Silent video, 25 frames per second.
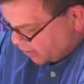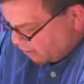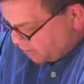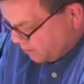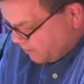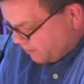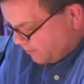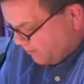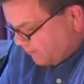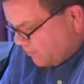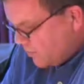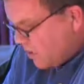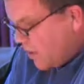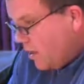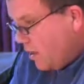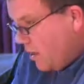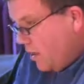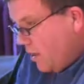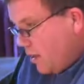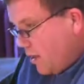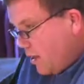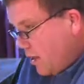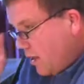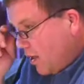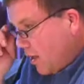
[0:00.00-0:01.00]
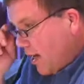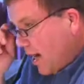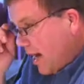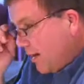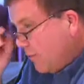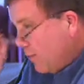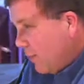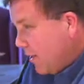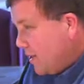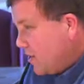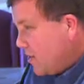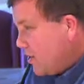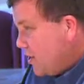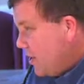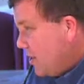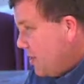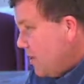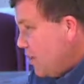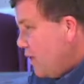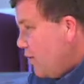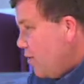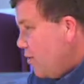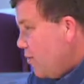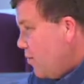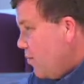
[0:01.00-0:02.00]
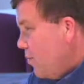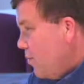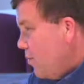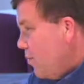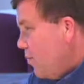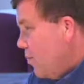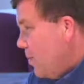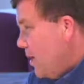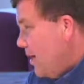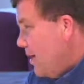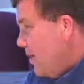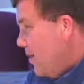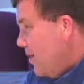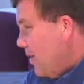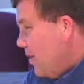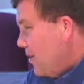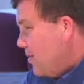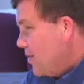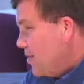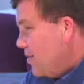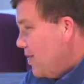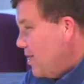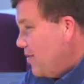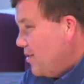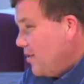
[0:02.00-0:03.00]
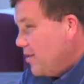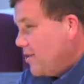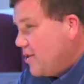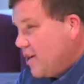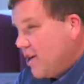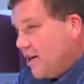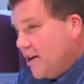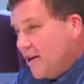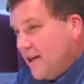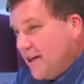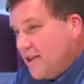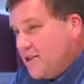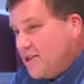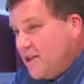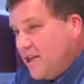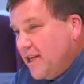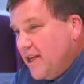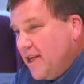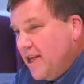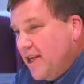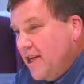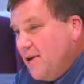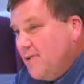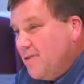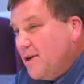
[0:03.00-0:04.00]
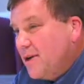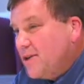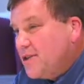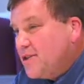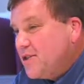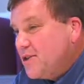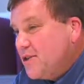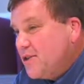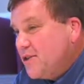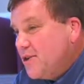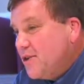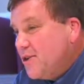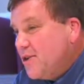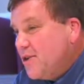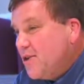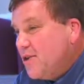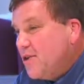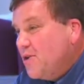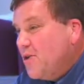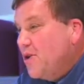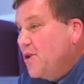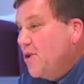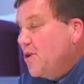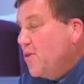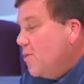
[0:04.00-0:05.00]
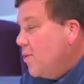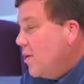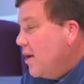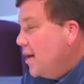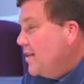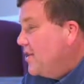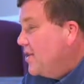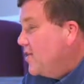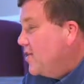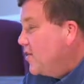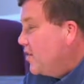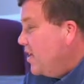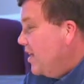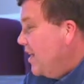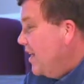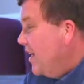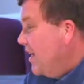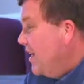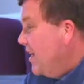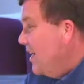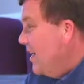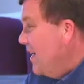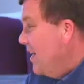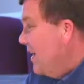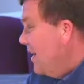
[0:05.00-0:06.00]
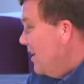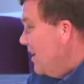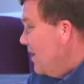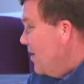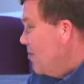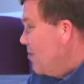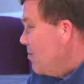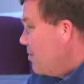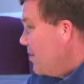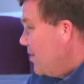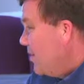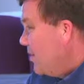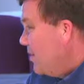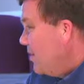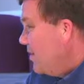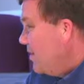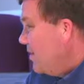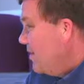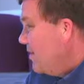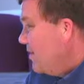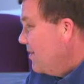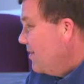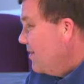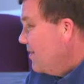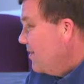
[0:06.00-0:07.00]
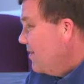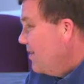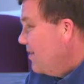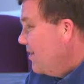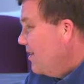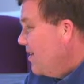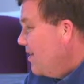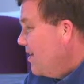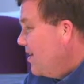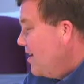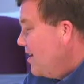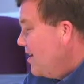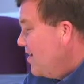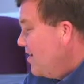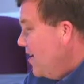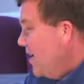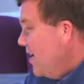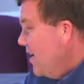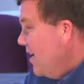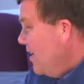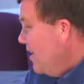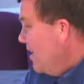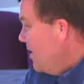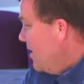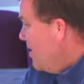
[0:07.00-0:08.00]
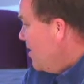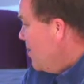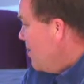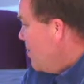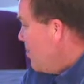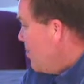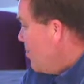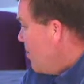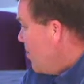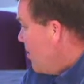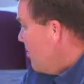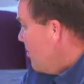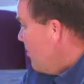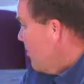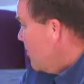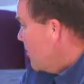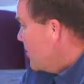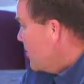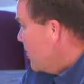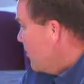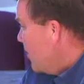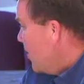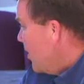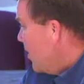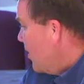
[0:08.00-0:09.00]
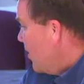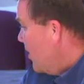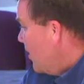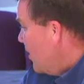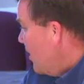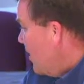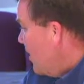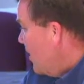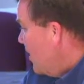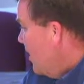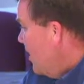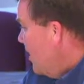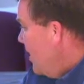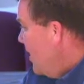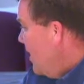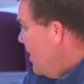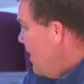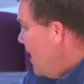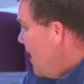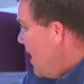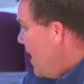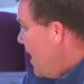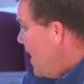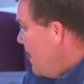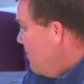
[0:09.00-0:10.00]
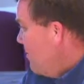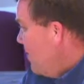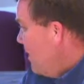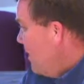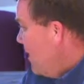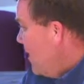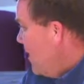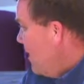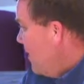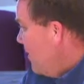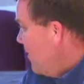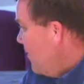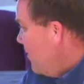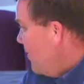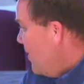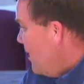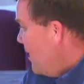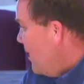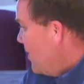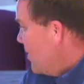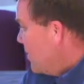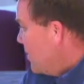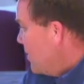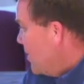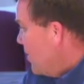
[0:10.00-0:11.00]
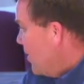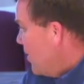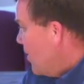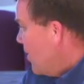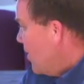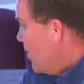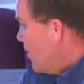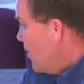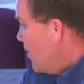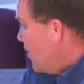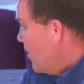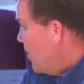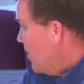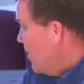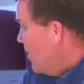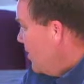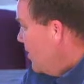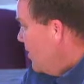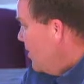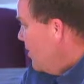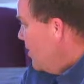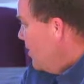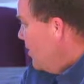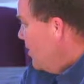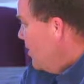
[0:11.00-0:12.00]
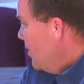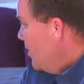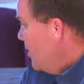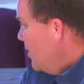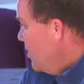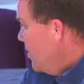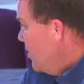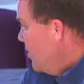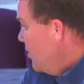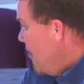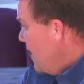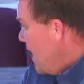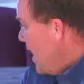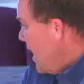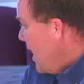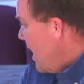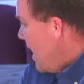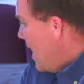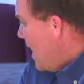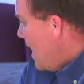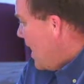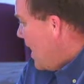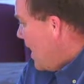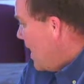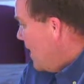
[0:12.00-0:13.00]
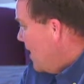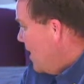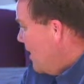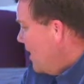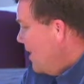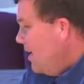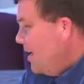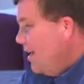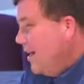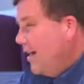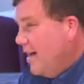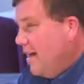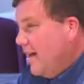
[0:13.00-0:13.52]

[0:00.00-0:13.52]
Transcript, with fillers: You know, God wants to know what our secrets are, doesn't He? He wants to know what's in the hidden part, the hidden compartments of our heart. How many things in our heart do we hide?